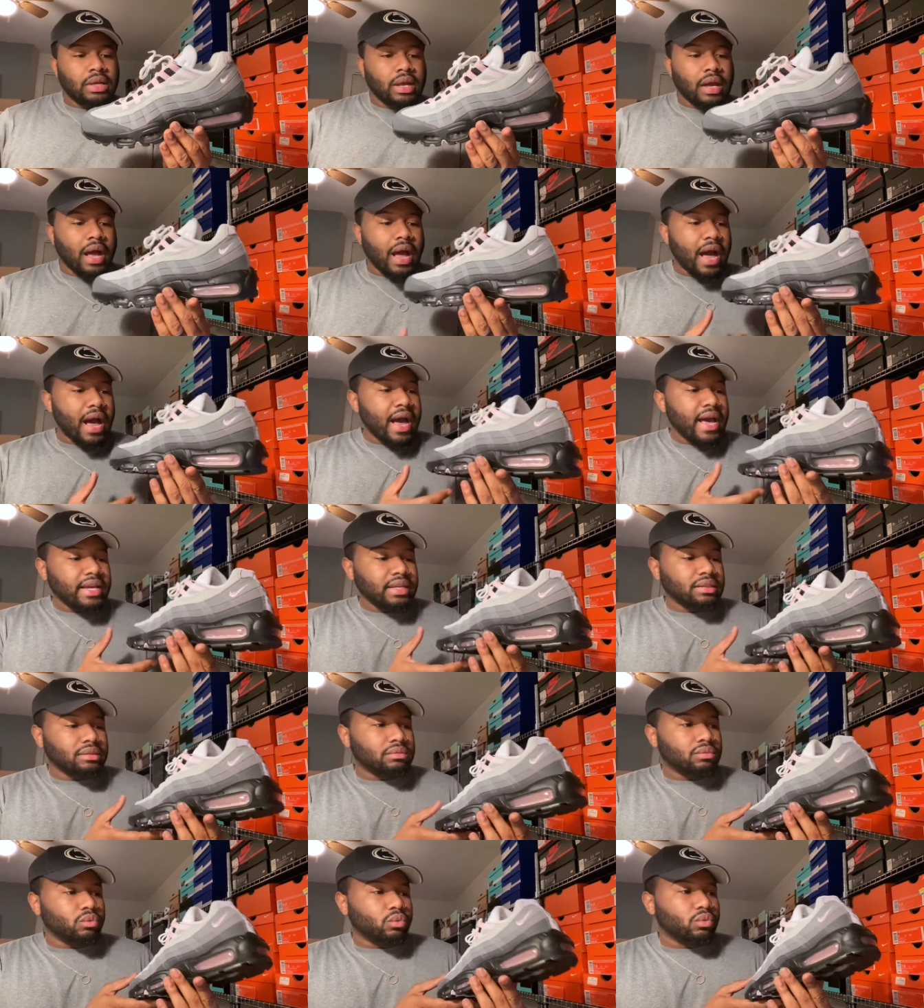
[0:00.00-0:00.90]
I
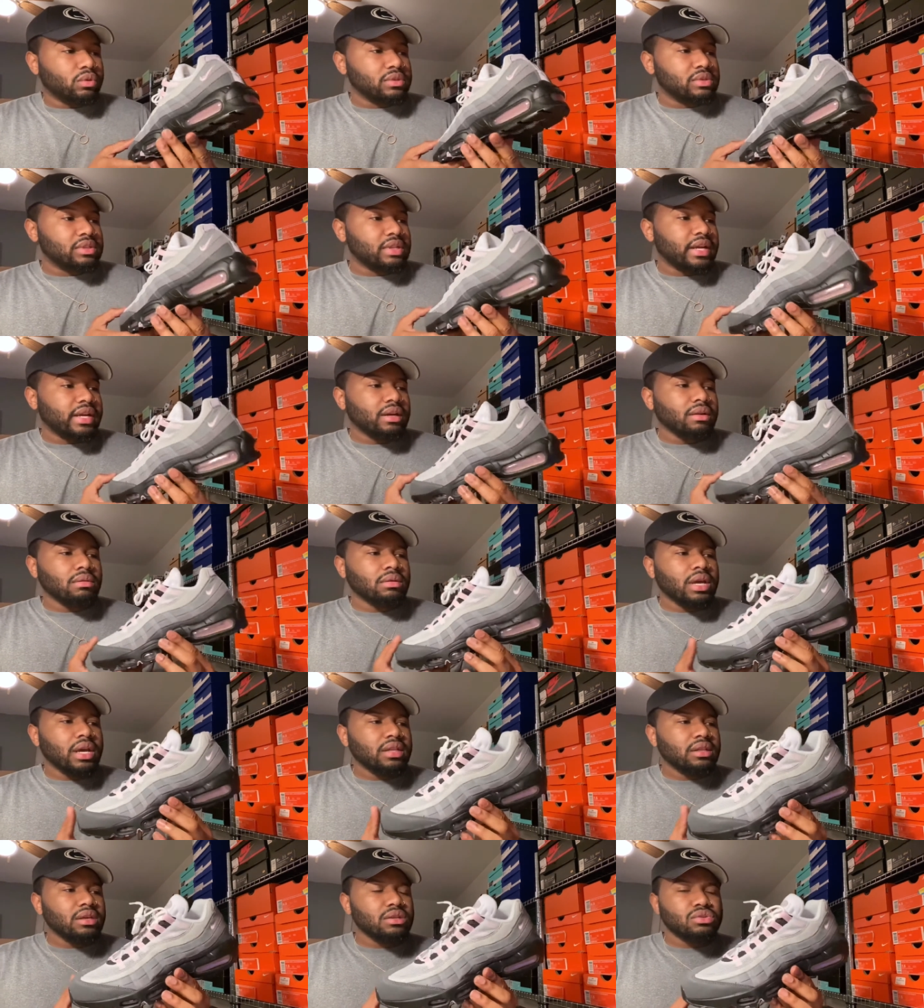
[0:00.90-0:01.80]
was like,
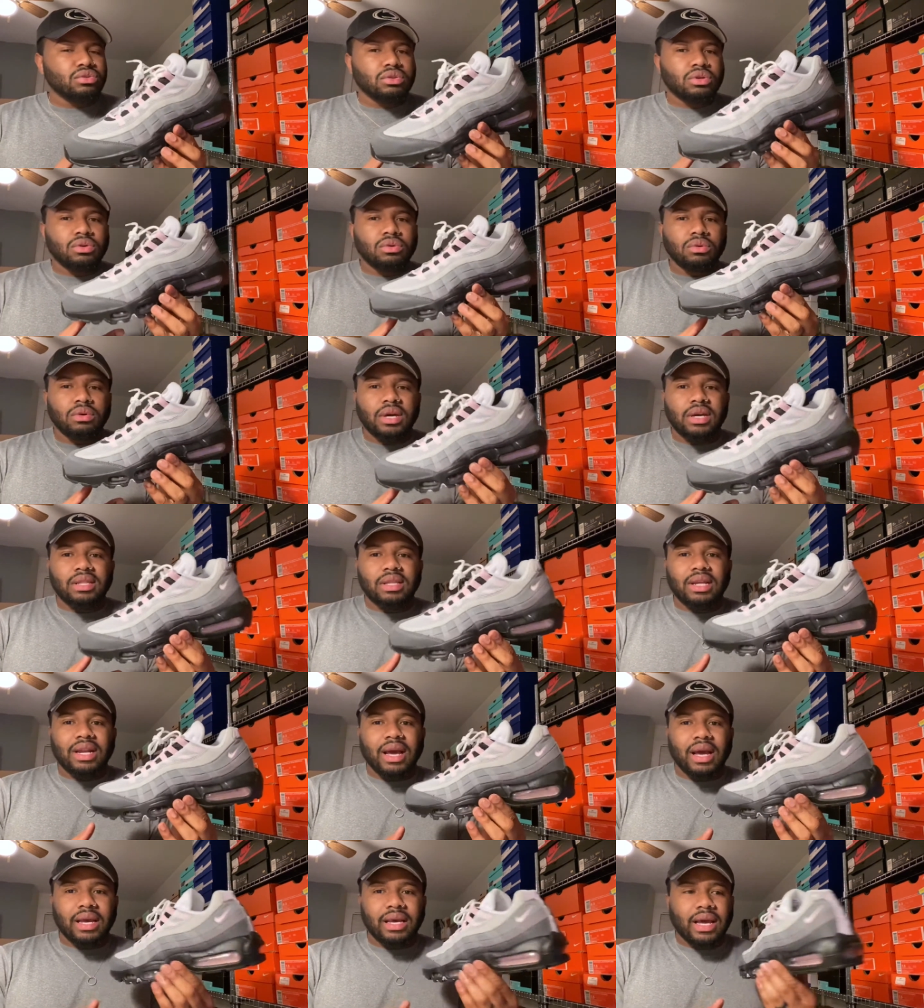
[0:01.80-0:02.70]
okay, these were cool. And then
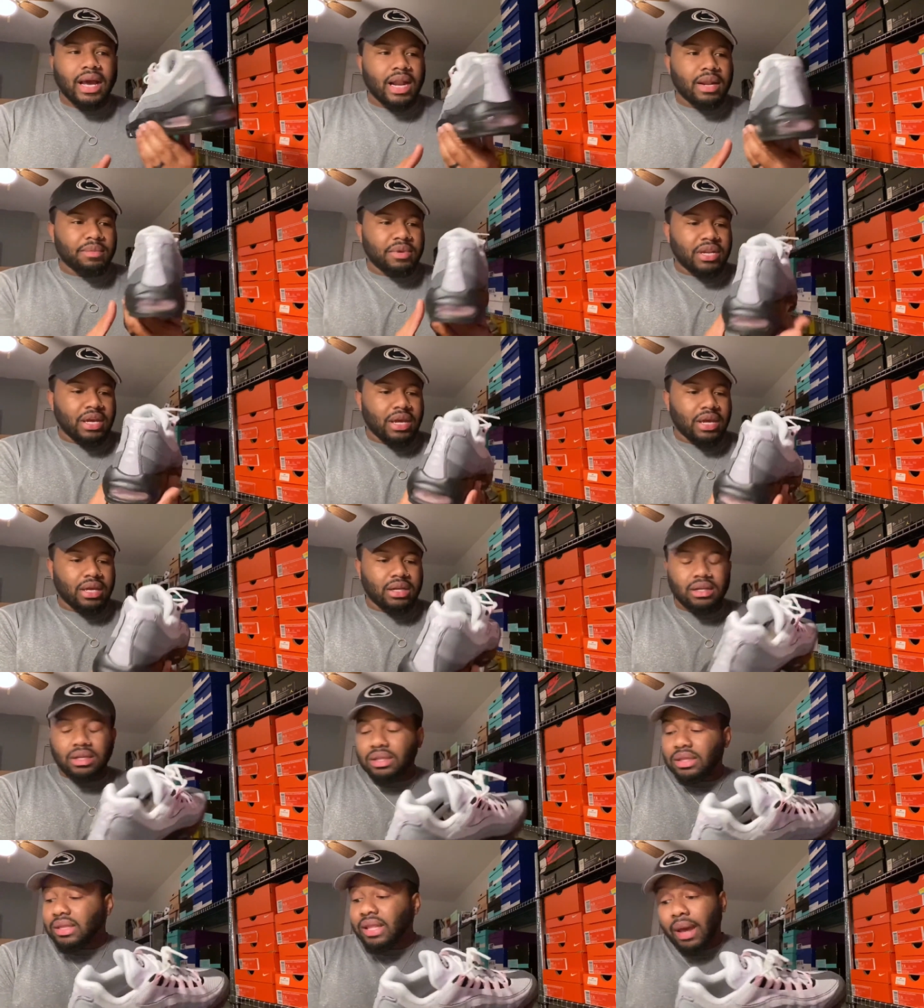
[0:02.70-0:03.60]
I got them in hand
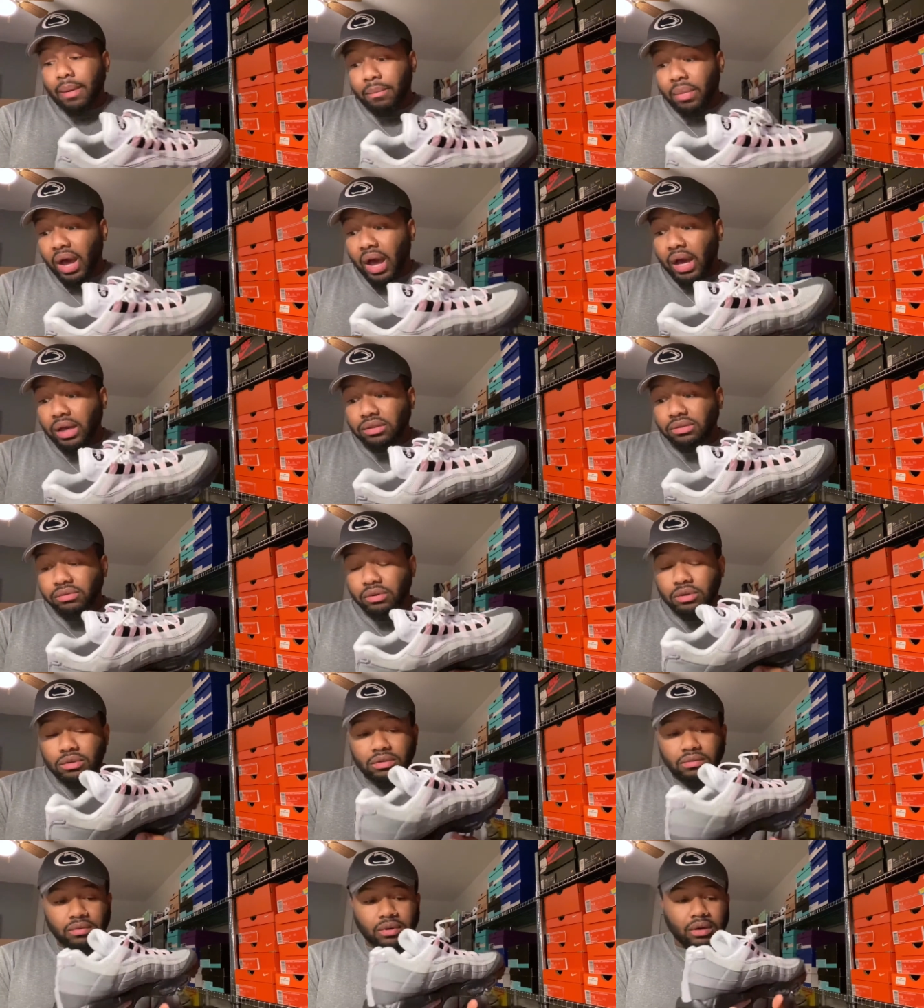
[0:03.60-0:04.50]
in that box,
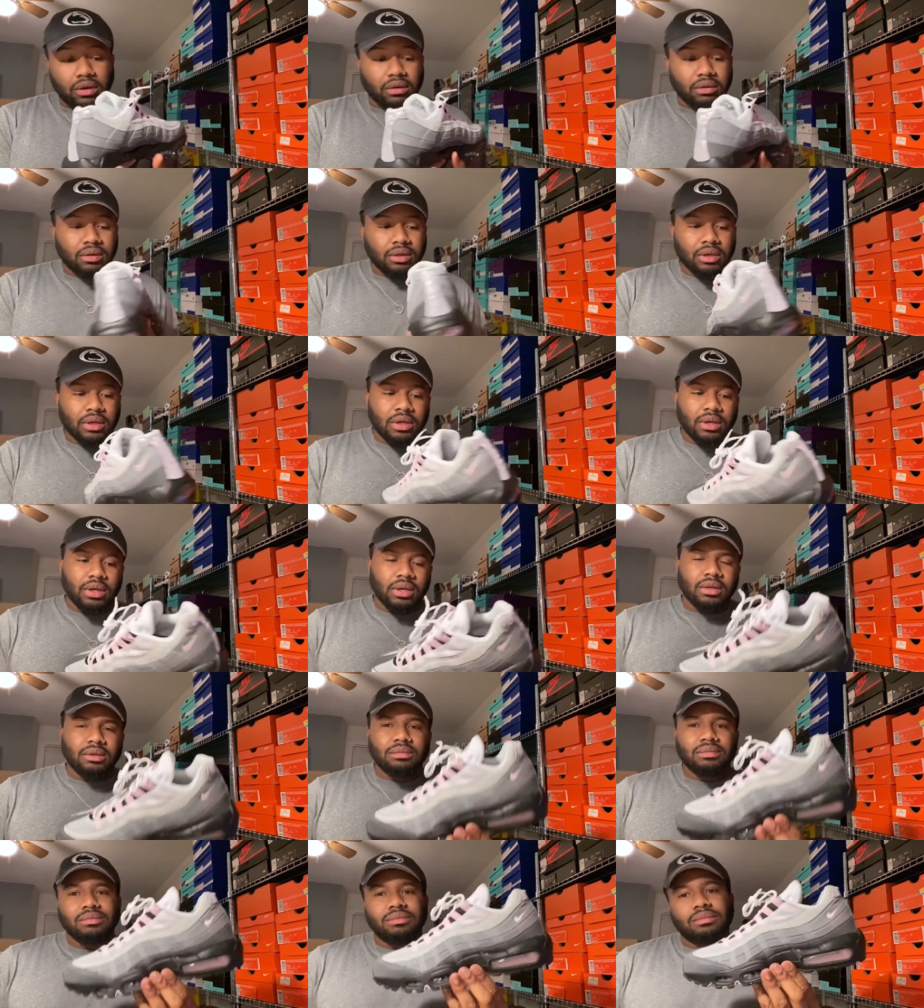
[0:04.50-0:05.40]
first of all.
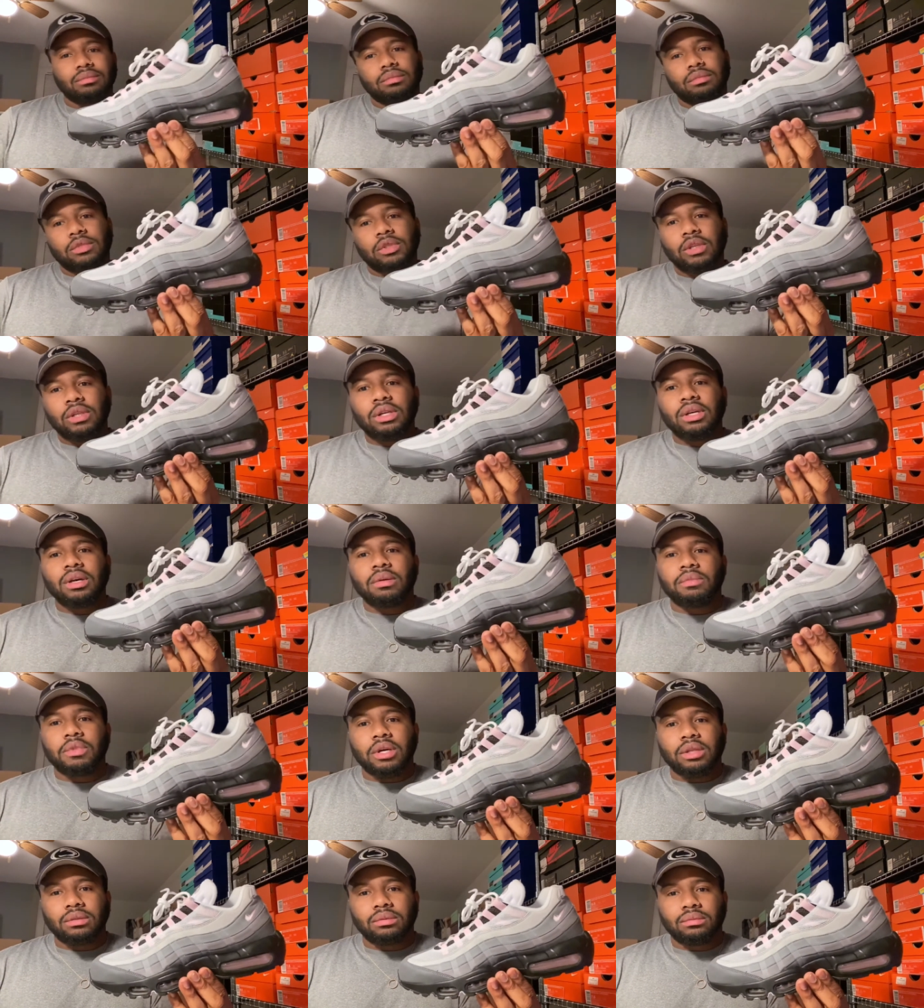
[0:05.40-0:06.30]
Come on.